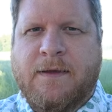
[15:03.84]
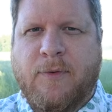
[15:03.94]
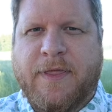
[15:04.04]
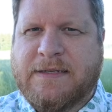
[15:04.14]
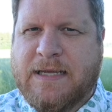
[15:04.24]

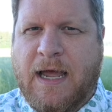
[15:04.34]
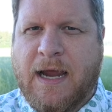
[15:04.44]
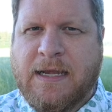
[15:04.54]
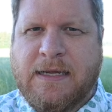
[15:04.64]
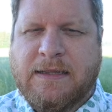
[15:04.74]
with a
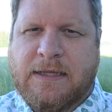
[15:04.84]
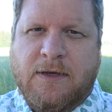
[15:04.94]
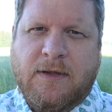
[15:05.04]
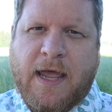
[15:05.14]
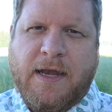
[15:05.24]
tiny
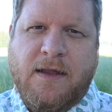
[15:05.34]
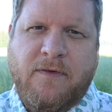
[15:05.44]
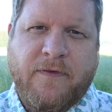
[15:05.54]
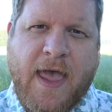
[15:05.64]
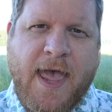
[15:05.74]
little kind
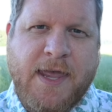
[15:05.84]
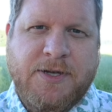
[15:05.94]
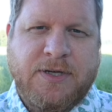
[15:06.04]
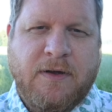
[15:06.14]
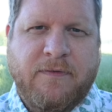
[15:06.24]
of
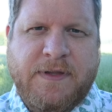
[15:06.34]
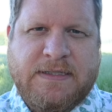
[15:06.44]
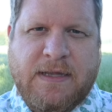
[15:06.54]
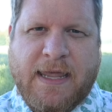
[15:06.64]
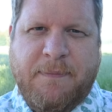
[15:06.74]
edge of
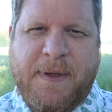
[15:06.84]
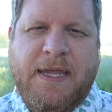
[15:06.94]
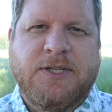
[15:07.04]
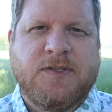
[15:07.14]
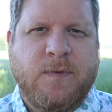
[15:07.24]
this like
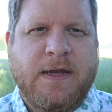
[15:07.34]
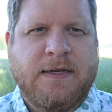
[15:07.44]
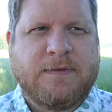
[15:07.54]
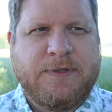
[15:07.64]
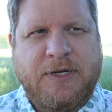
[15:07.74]
peach
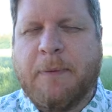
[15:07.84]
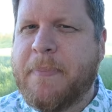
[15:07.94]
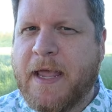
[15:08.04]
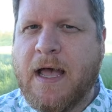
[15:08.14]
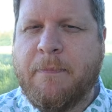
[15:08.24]
sweetness, which you can
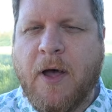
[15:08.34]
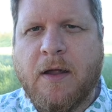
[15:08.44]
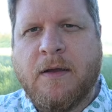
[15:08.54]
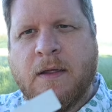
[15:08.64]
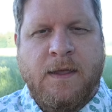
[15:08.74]
pick up
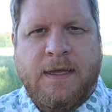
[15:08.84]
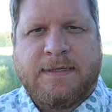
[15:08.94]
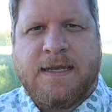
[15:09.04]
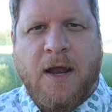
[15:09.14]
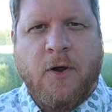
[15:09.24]
on.
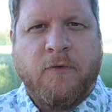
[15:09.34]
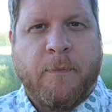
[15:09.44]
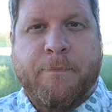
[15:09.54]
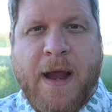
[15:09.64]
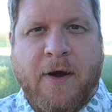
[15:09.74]
It's not
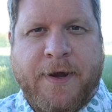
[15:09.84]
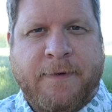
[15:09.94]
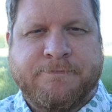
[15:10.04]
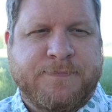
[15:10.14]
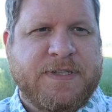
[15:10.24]

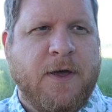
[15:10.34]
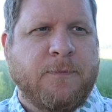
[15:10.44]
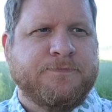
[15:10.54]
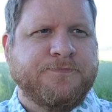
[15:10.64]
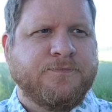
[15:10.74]
overbearing.
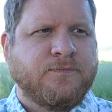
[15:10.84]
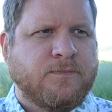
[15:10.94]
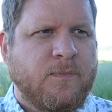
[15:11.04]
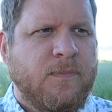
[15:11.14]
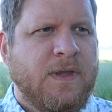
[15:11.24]
So
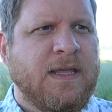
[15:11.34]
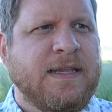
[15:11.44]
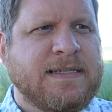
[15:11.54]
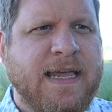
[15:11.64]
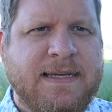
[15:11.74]
in
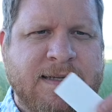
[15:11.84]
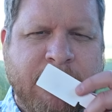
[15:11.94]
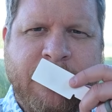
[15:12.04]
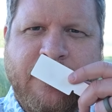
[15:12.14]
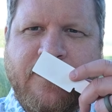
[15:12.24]
this case,
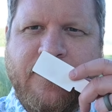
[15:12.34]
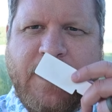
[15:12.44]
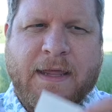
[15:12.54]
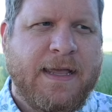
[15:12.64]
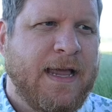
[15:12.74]

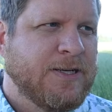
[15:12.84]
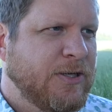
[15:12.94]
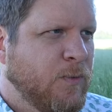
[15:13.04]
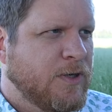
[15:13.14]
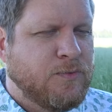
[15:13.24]
I think it
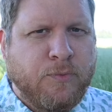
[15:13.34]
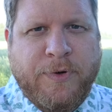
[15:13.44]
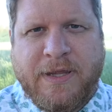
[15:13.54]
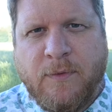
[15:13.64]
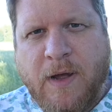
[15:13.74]
actually works
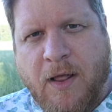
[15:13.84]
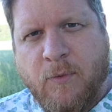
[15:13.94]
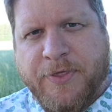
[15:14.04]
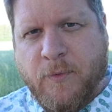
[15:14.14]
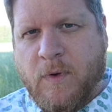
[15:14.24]
really well
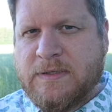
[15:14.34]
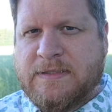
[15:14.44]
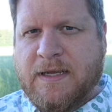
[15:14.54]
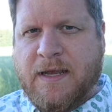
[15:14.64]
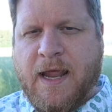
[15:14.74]
with the One
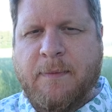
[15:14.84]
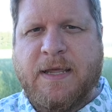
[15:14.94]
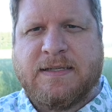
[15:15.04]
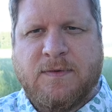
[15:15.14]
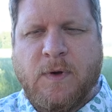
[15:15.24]
DNA,
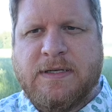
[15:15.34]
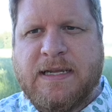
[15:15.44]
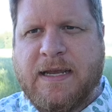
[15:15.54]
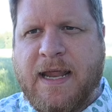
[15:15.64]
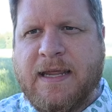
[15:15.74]
because the One
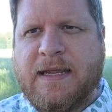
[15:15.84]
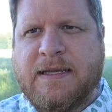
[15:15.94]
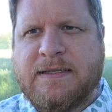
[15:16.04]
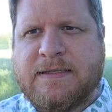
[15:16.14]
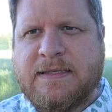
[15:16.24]
DNA
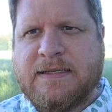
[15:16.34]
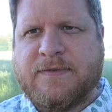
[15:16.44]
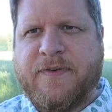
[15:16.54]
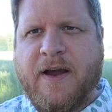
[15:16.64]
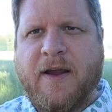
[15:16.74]
is this
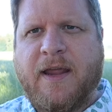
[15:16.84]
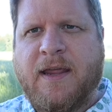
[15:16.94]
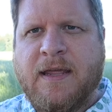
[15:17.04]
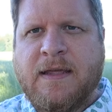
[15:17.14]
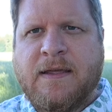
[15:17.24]
very,
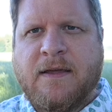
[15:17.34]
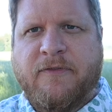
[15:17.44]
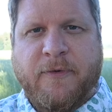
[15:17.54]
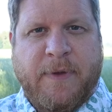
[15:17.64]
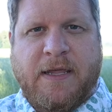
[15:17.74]

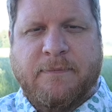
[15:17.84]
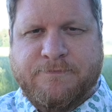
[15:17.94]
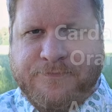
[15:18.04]
for me,